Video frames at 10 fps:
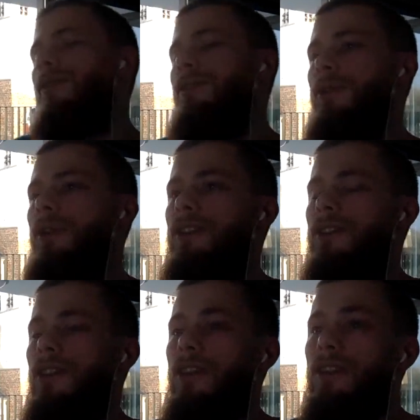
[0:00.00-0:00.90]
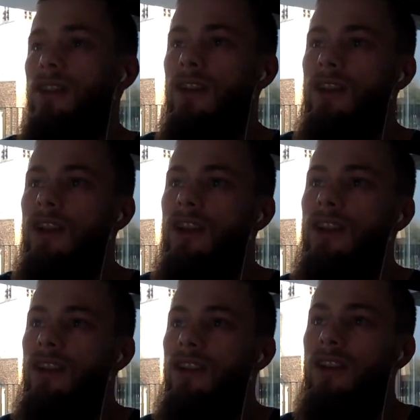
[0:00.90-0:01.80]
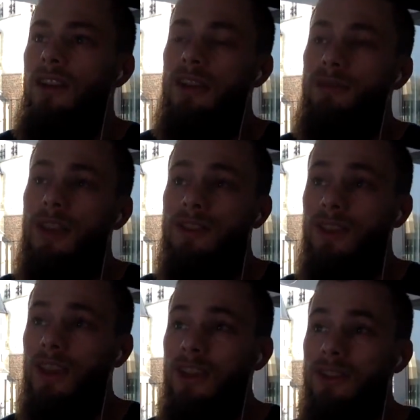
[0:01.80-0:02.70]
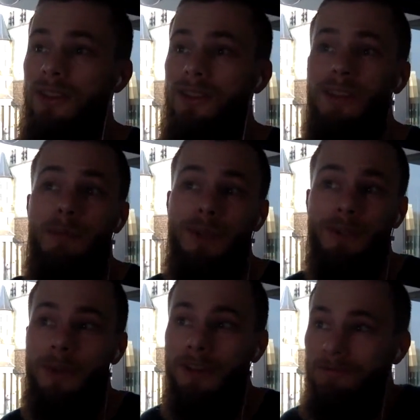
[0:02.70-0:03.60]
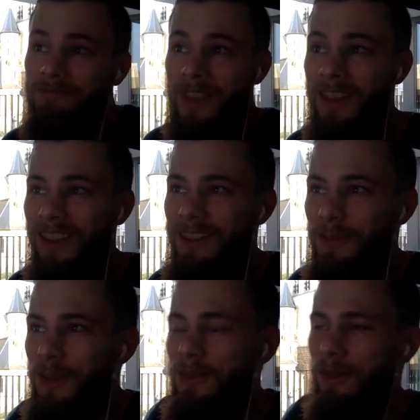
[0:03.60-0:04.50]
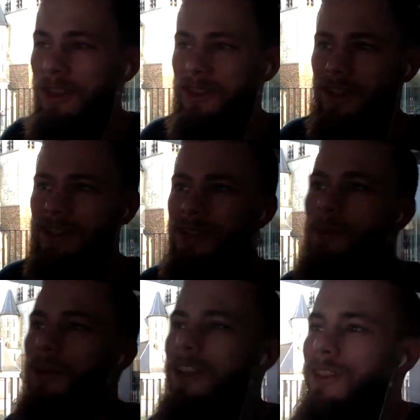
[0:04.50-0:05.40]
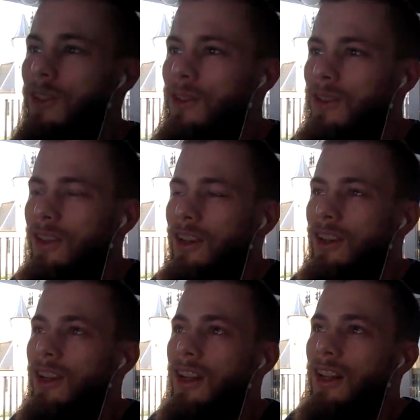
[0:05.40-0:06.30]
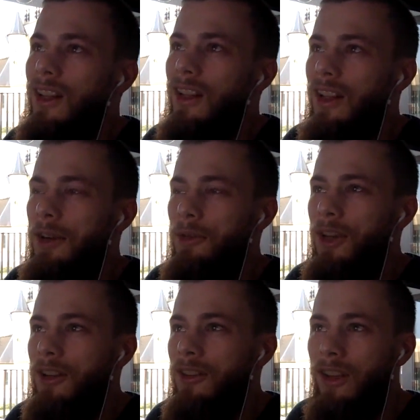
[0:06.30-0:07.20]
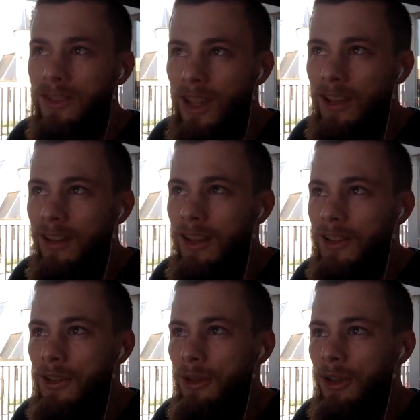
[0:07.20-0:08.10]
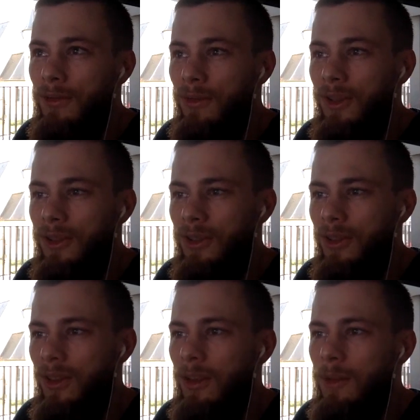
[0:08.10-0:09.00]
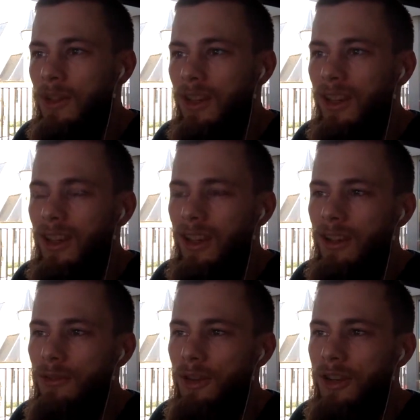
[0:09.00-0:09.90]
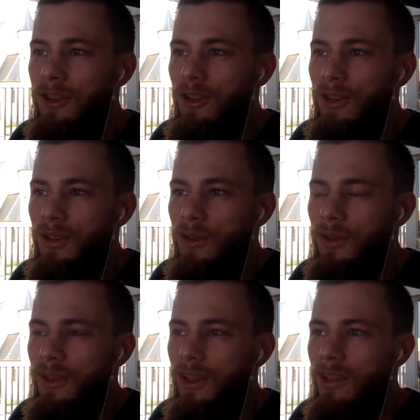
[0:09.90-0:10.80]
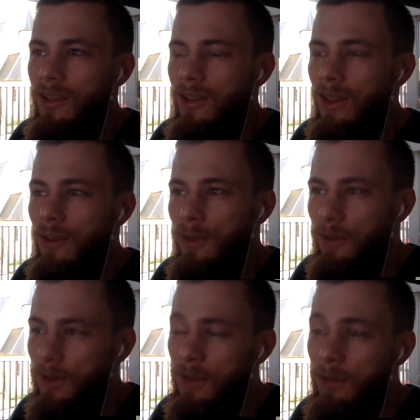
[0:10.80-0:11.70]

So that's if that's the case, then +1. it's that simple. It's just I'd rather not add a lazy route filter thingamajig. I'd rather just use the existing infrastructure.